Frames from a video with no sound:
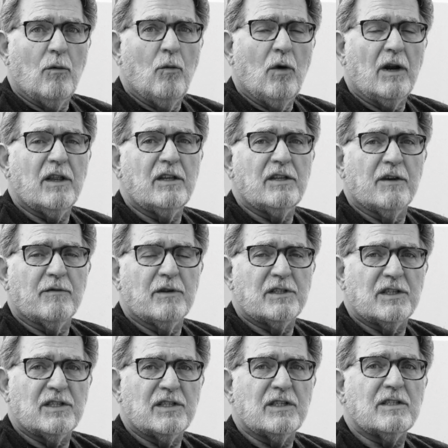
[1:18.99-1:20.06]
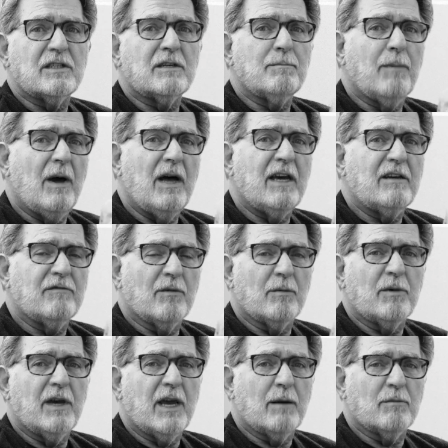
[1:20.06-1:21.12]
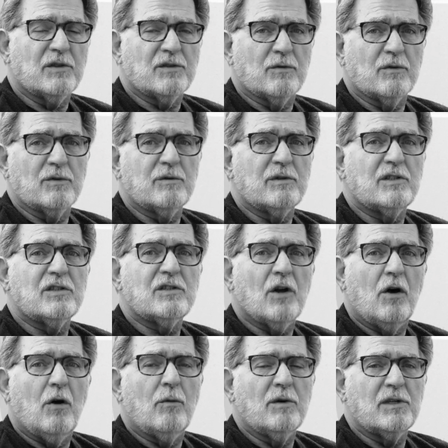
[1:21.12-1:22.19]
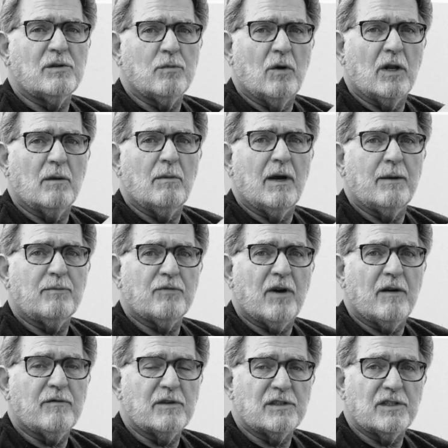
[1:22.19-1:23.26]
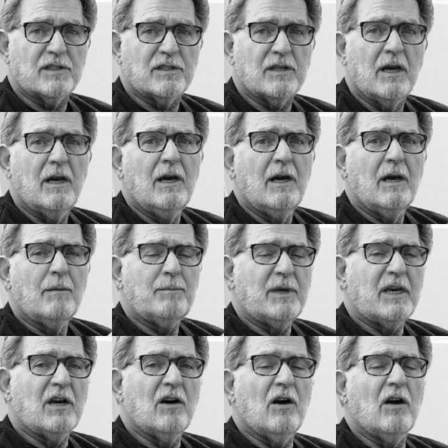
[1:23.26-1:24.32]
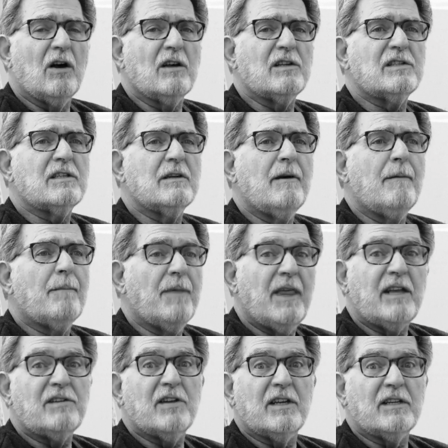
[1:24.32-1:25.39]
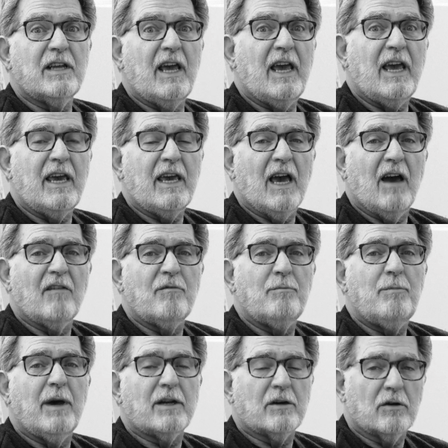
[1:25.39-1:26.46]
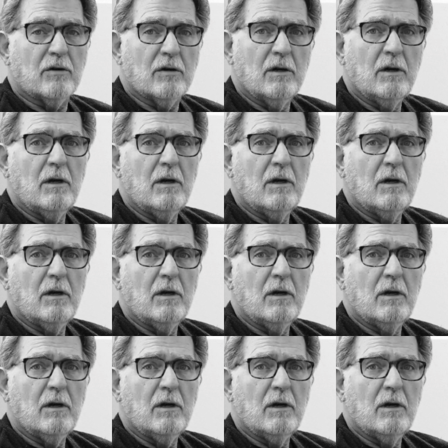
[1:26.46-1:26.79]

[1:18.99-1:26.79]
And one of the differences is buying from camera stores, which is always one of my preferences, because they tend to have better